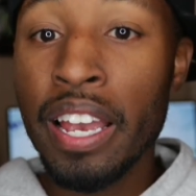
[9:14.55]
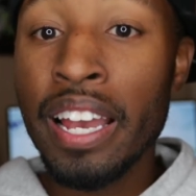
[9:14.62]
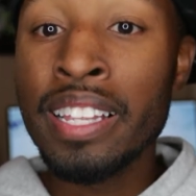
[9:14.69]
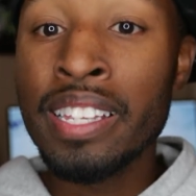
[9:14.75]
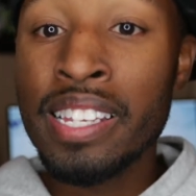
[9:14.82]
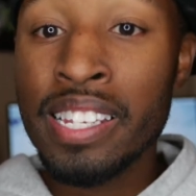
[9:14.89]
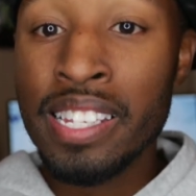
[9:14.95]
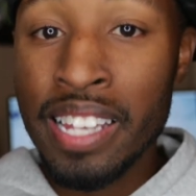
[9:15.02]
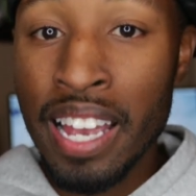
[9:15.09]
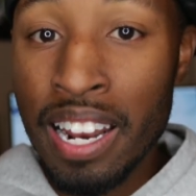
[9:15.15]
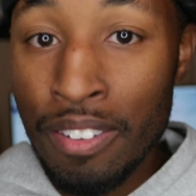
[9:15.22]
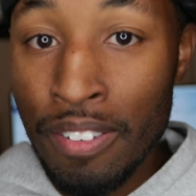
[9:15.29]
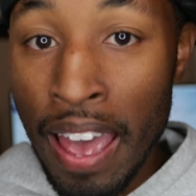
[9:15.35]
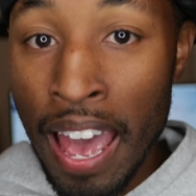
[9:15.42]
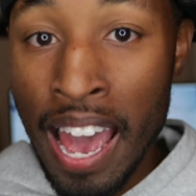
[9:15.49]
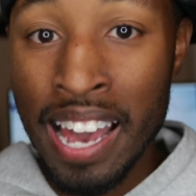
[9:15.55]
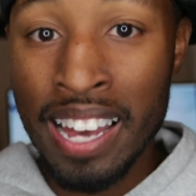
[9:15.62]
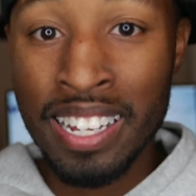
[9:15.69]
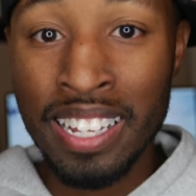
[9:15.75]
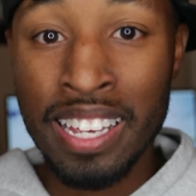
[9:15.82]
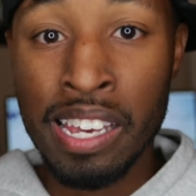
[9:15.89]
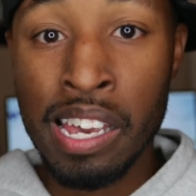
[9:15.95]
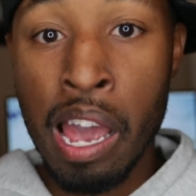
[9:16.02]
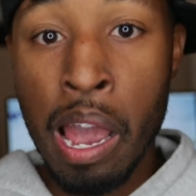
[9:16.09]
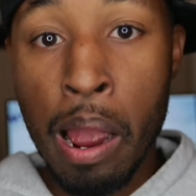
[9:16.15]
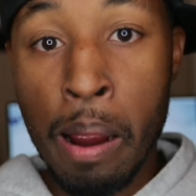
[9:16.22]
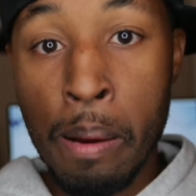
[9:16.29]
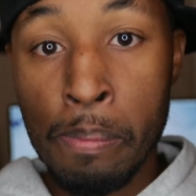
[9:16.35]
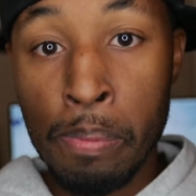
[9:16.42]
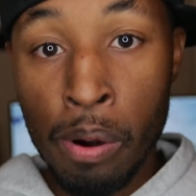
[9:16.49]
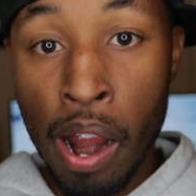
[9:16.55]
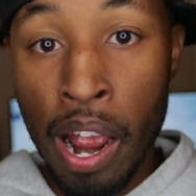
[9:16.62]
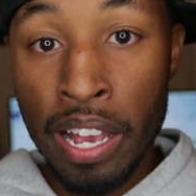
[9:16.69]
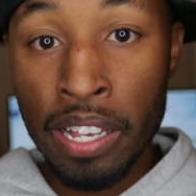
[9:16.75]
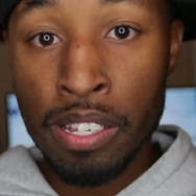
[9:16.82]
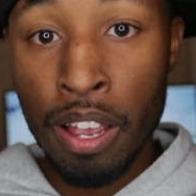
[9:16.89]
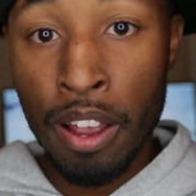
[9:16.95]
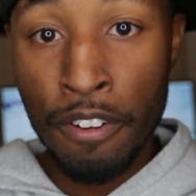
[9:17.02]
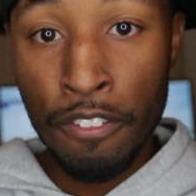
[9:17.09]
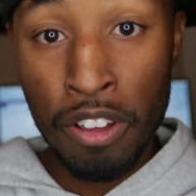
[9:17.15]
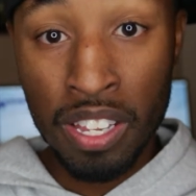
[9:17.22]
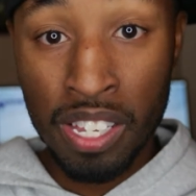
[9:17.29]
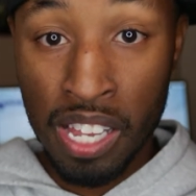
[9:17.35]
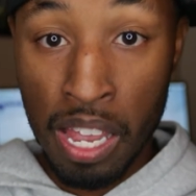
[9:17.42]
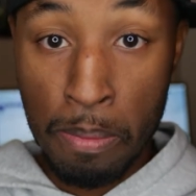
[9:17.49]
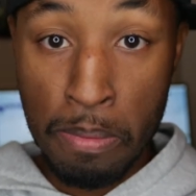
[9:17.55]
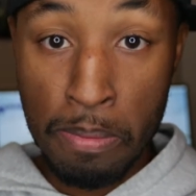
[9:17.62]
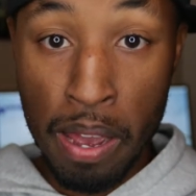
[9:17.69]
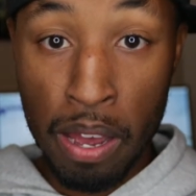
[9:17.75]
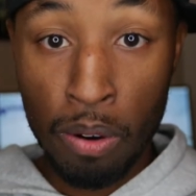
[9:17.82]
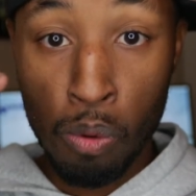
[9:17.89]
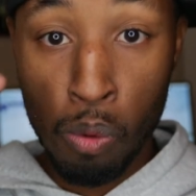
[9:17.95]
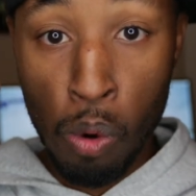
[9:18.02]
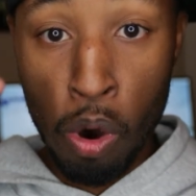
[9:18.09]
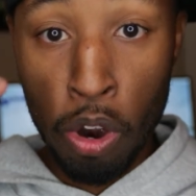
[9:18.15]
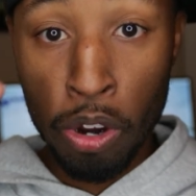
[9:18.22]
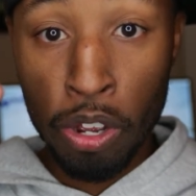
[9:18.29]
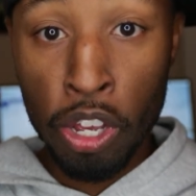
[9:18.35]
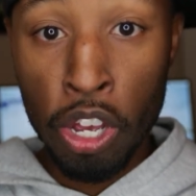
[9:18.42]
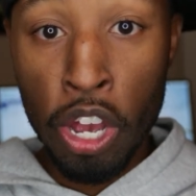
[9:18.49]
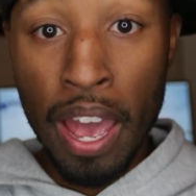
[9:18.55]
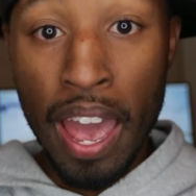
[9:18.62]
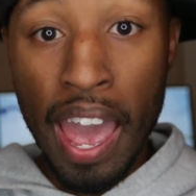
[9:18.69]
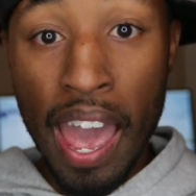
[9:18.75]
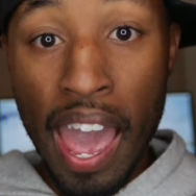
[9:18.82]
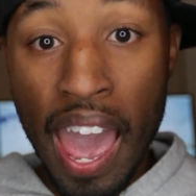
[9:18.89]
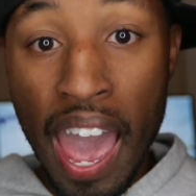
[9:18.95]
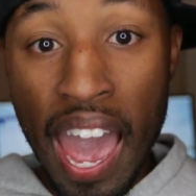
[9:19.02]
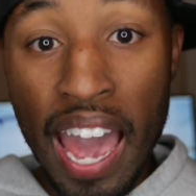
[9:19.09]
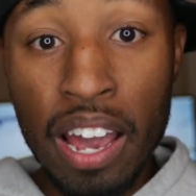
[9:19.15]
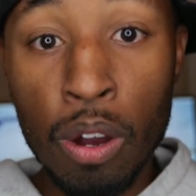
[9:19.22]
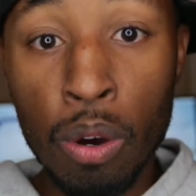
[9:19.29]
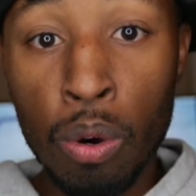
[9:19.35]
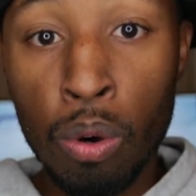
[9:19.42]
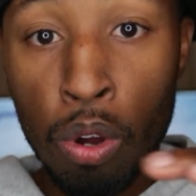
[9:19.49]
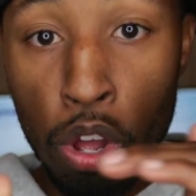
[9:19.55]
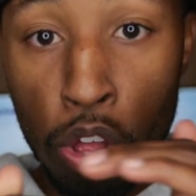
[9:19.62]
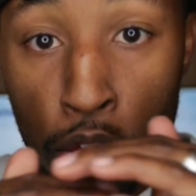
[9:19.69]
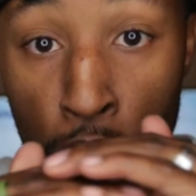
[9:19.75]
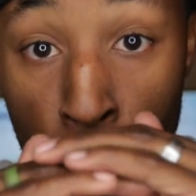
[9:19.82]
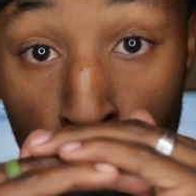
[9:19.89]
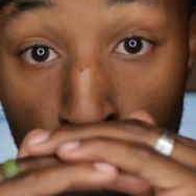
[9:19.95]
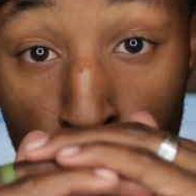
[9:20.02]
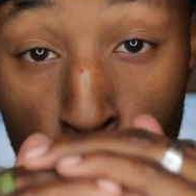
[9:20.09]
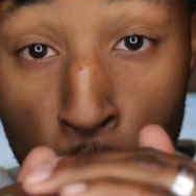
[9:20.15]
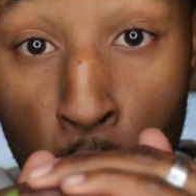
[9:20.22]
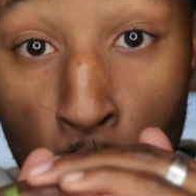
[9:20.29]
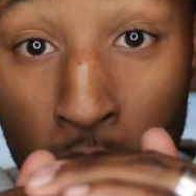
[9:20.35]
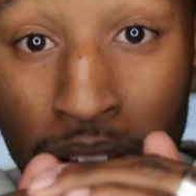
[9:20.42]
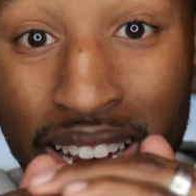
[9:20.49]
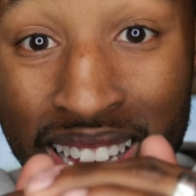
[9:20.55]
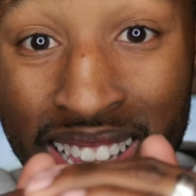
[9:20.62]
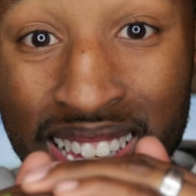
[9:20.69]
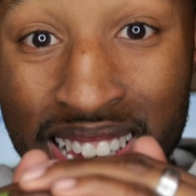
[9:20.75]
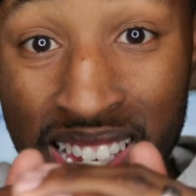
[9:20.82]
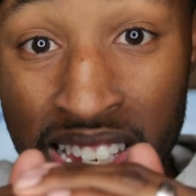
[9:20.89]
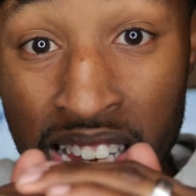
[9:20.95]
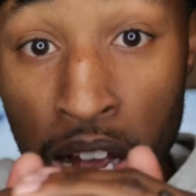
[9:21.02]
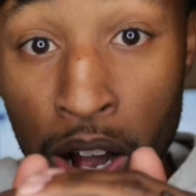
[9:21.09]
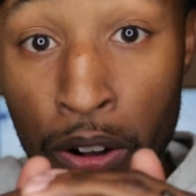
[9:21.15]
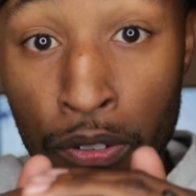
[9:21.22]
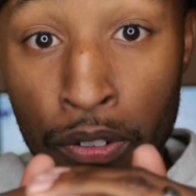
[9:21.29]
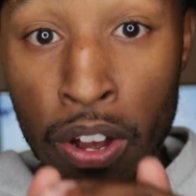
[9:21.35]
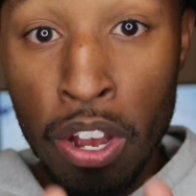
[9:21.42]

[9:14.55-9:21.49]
Instead of haggling price for the same amount of work, haggle the work itself.